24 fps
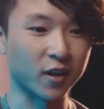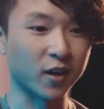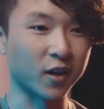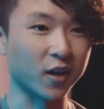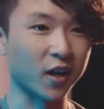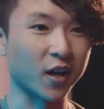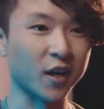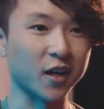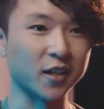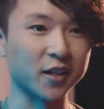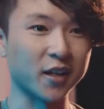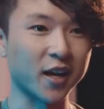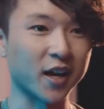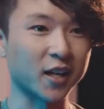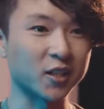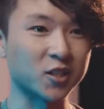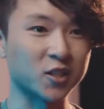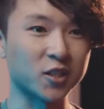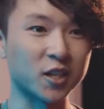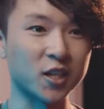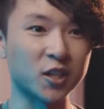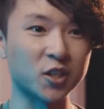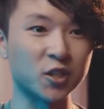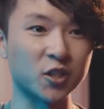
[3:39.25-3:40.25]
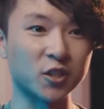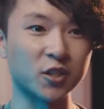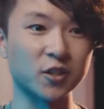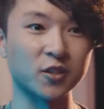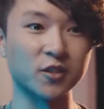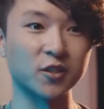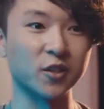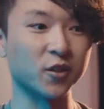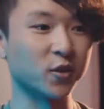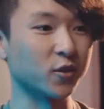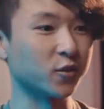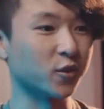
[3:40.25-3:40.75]
a guy at gas station
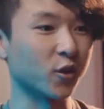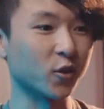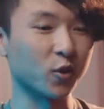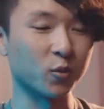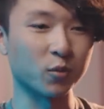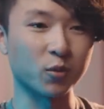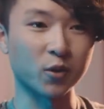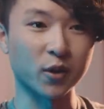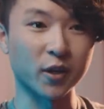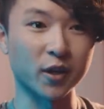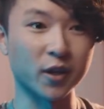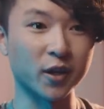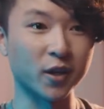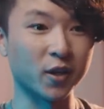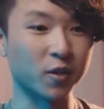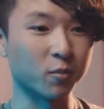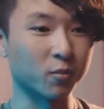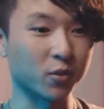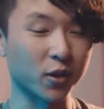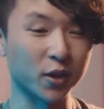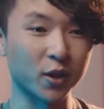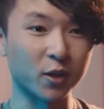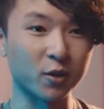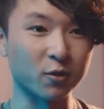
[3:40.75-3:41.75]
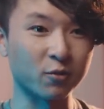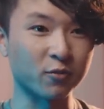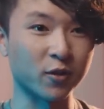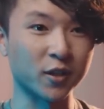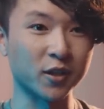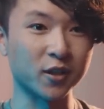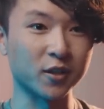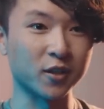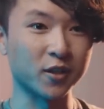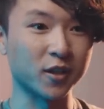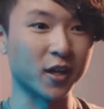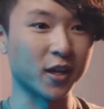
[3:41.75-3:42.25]
and then another player
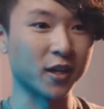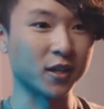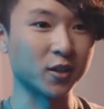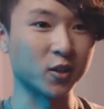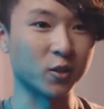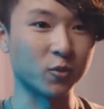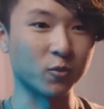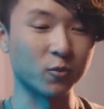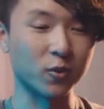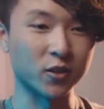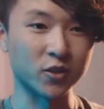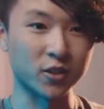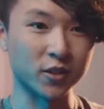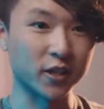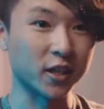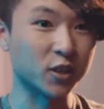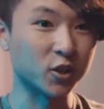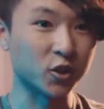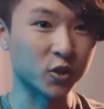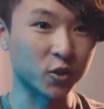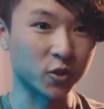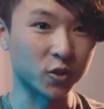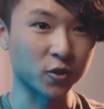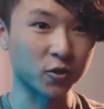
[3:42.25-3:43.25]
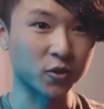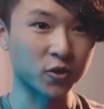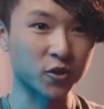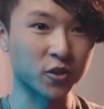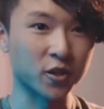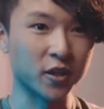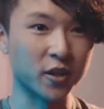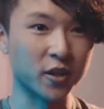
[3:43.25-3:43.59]
fighting a guy at the residentials,